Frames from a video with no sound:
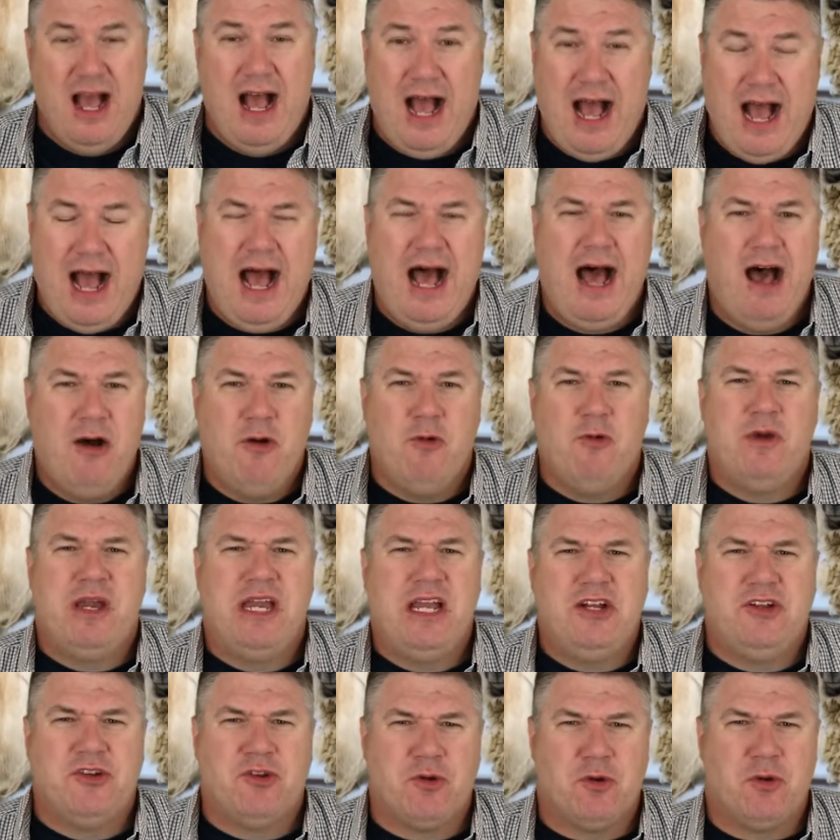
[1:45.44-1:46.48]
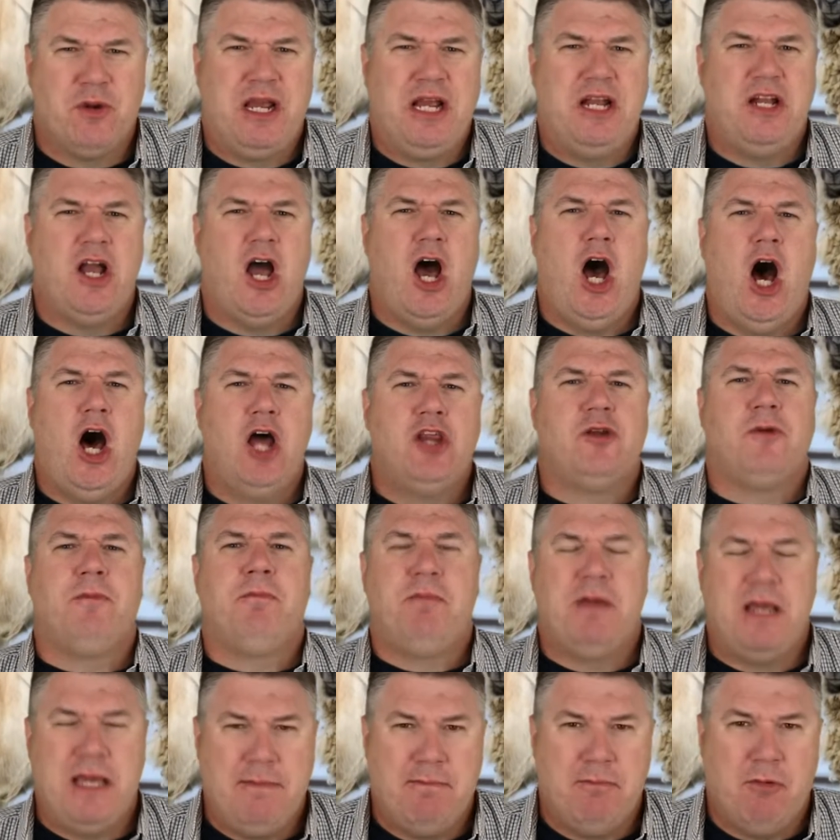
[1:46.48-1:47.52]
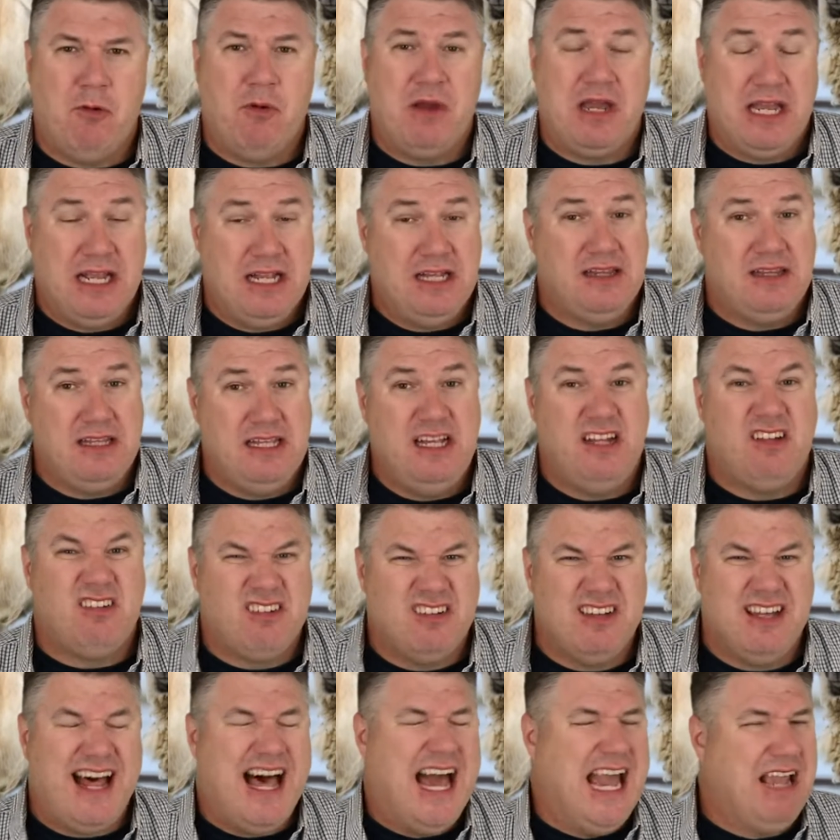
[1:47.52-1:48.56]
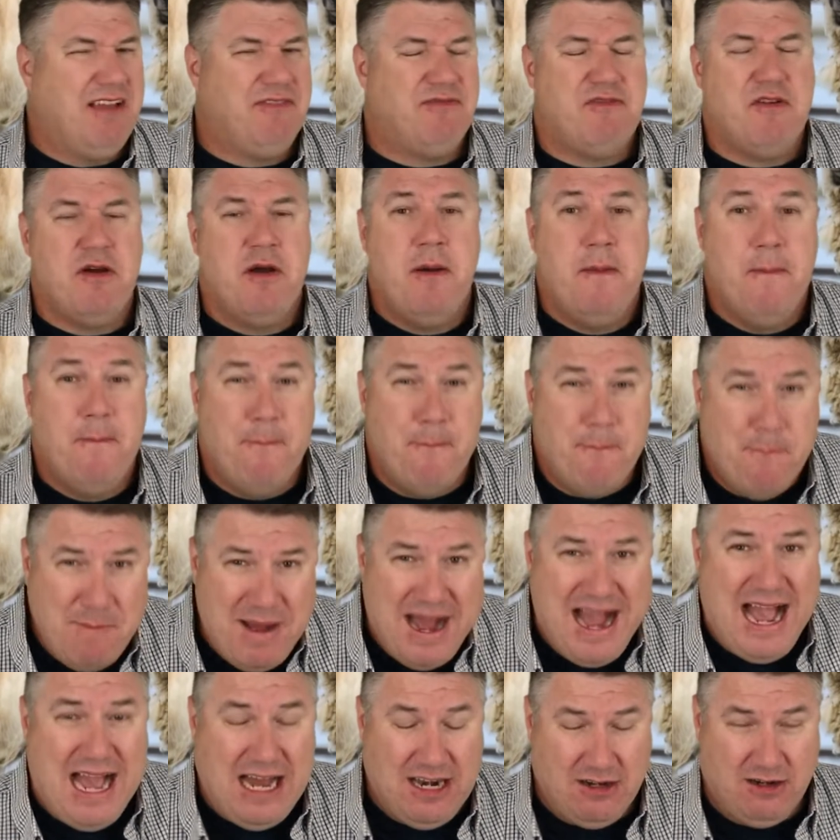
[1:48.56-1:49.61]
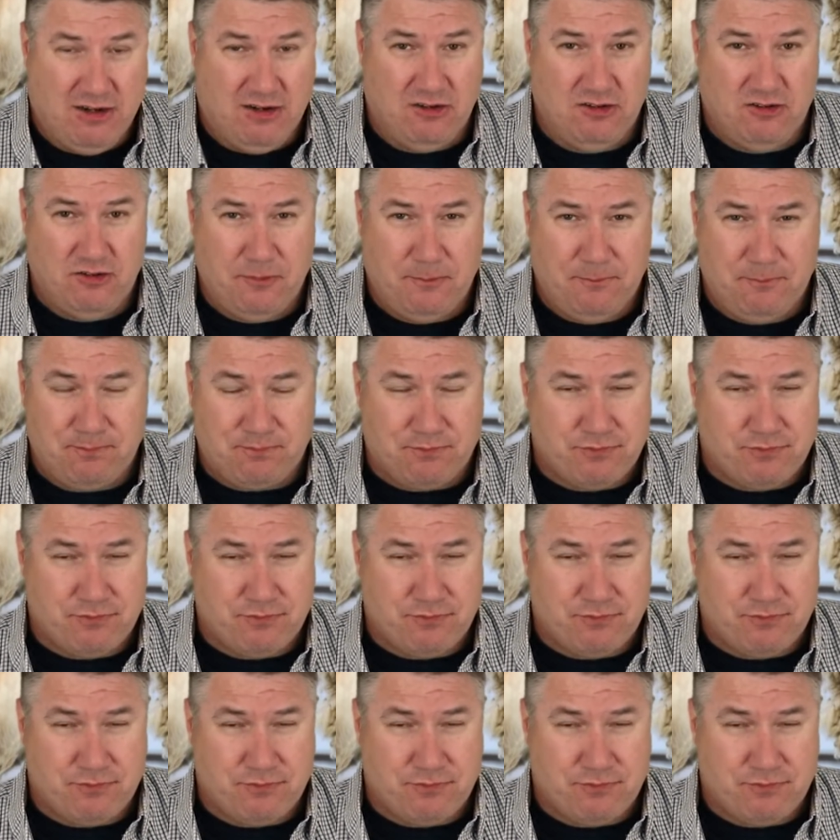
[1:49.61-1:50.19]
How we treat other people in this life matters.